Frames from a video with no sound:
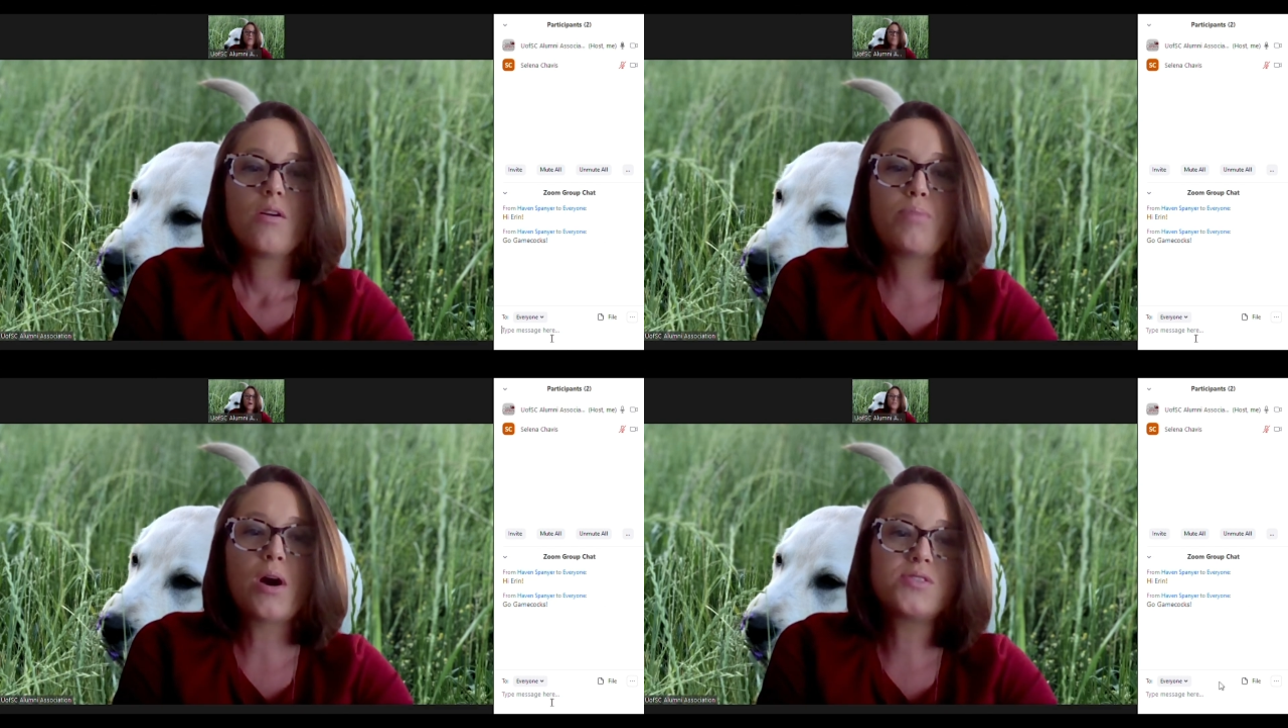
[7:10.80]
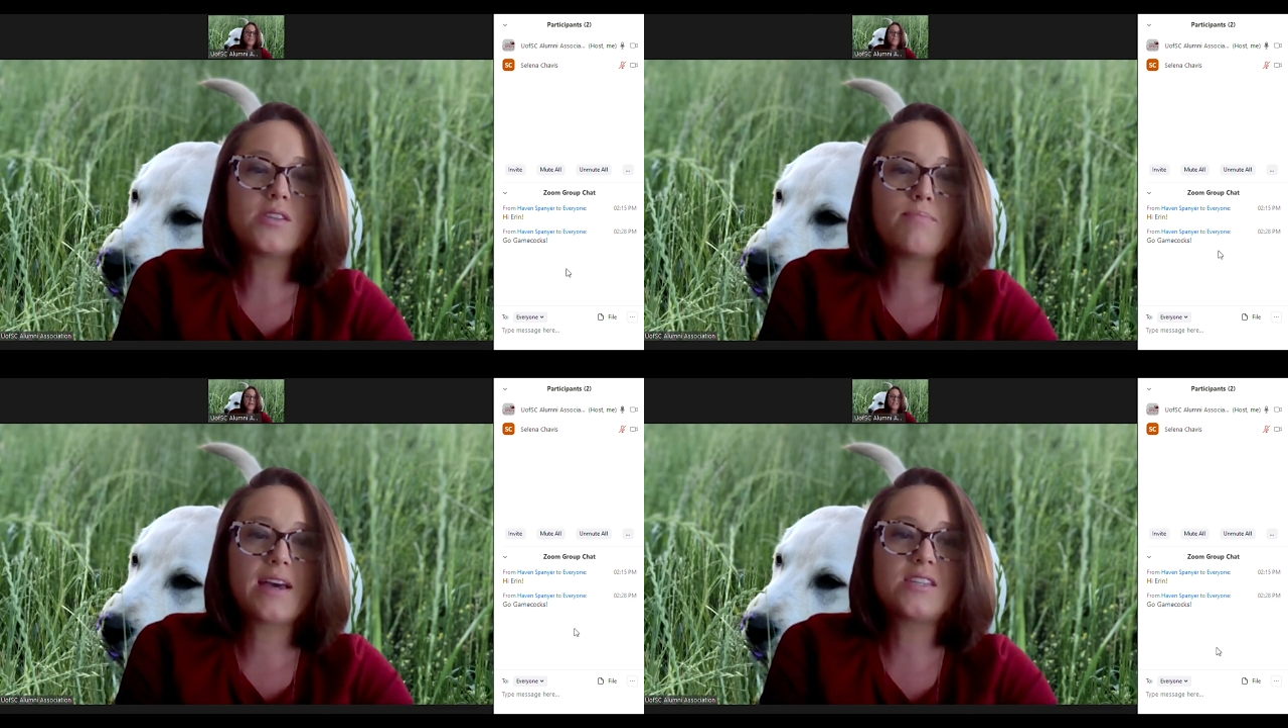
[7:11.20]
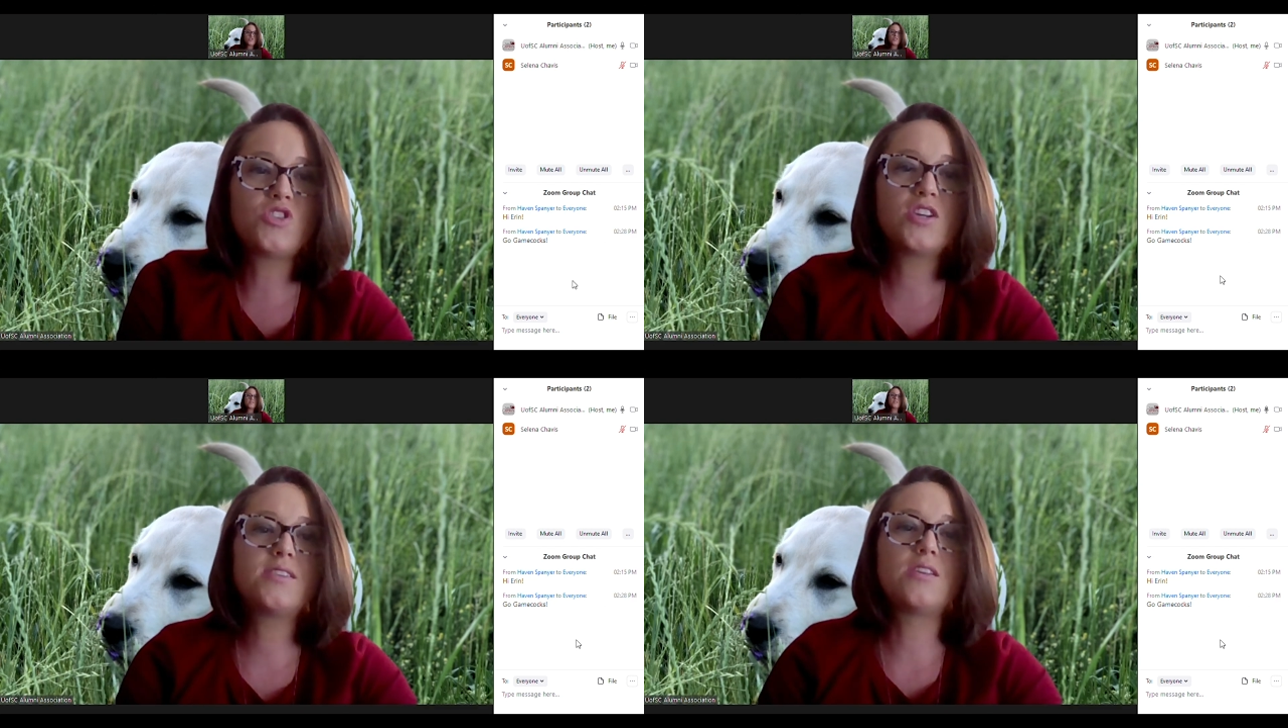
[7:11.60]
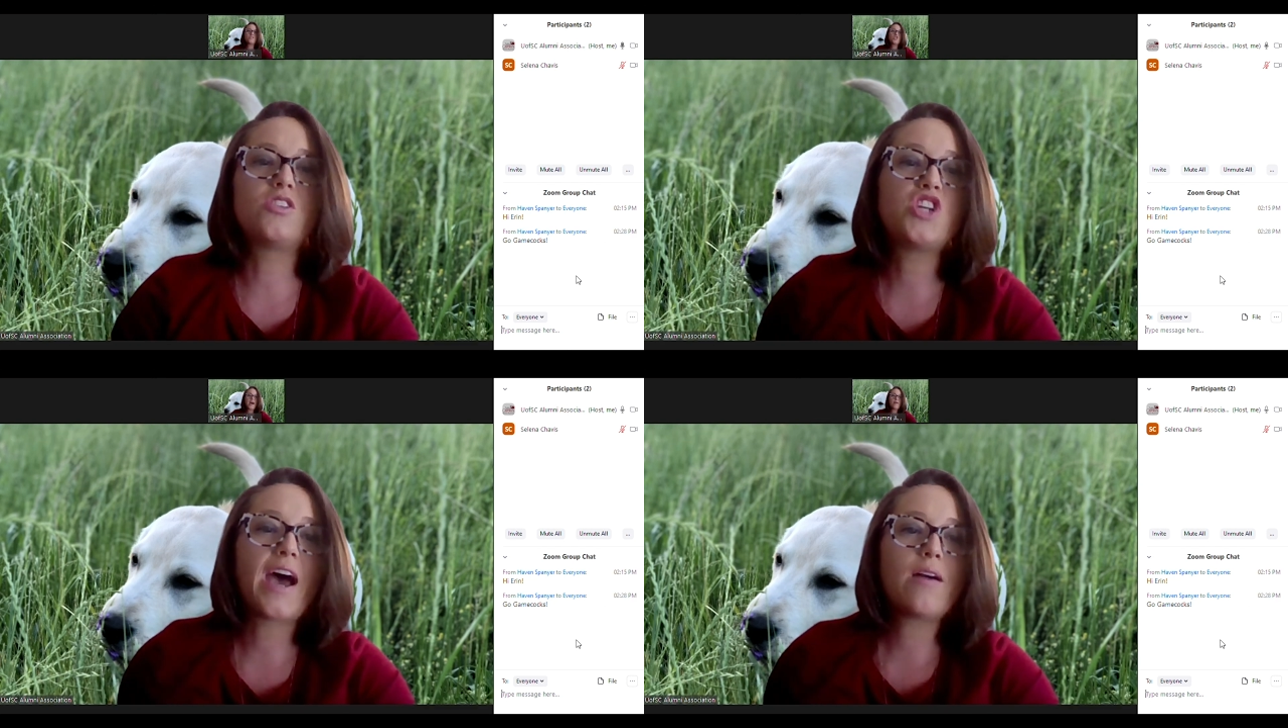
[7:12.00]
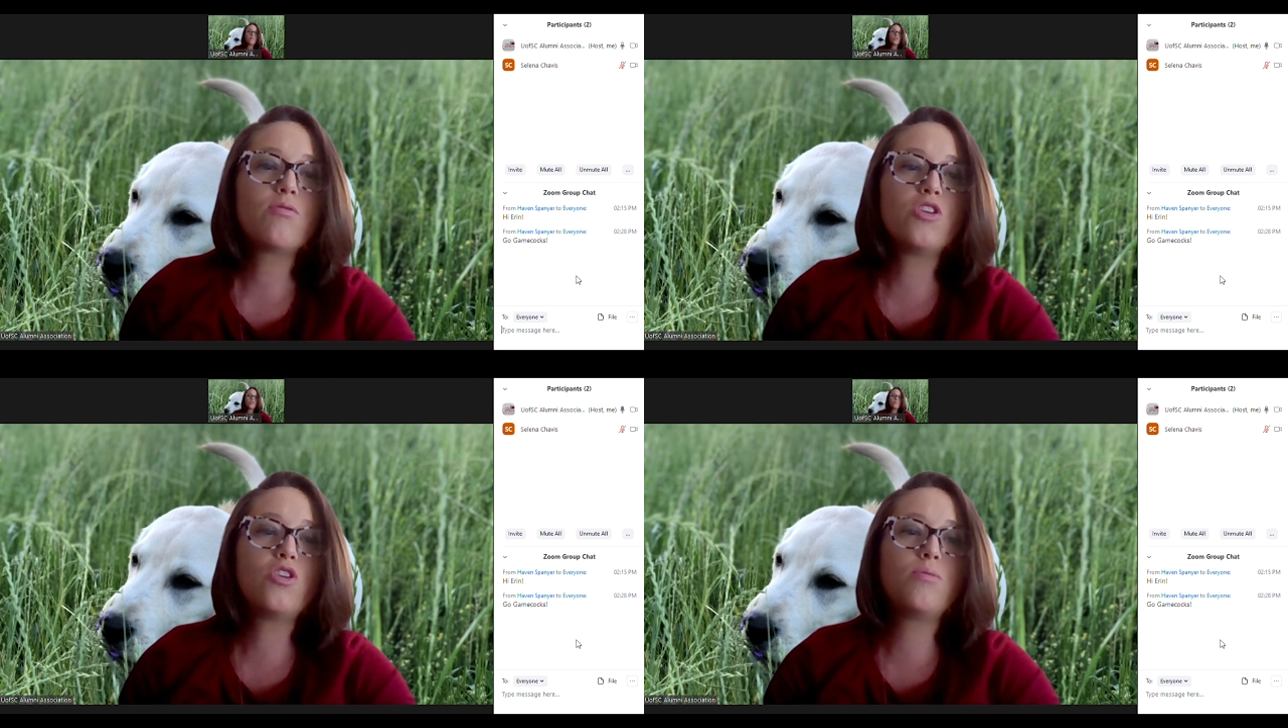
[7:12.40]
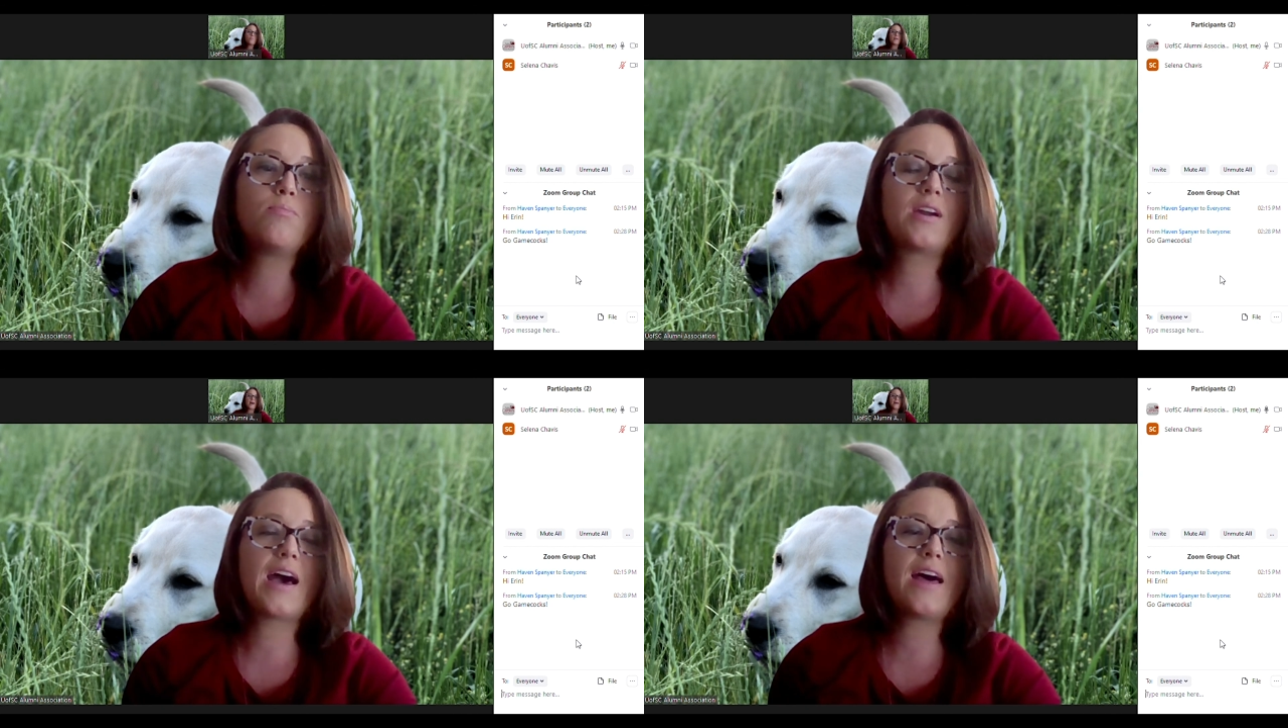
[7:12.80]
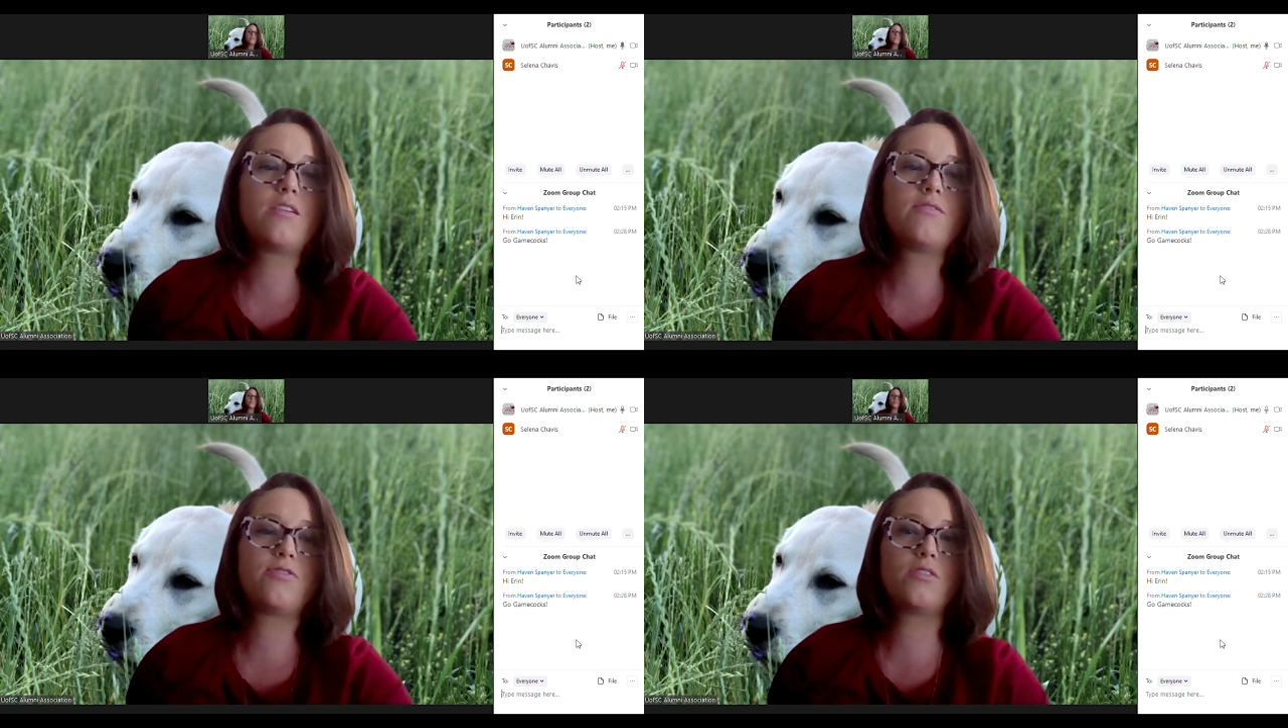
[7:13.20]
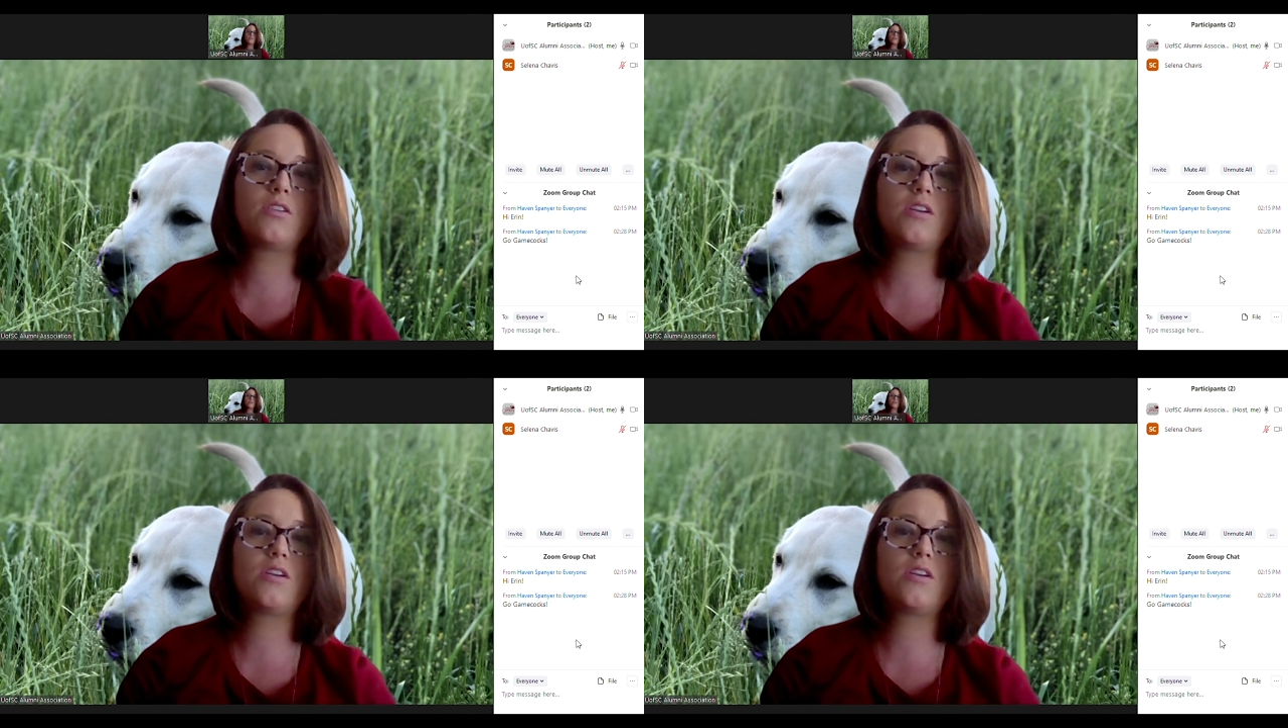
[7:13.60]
post the messages in the chat room kind of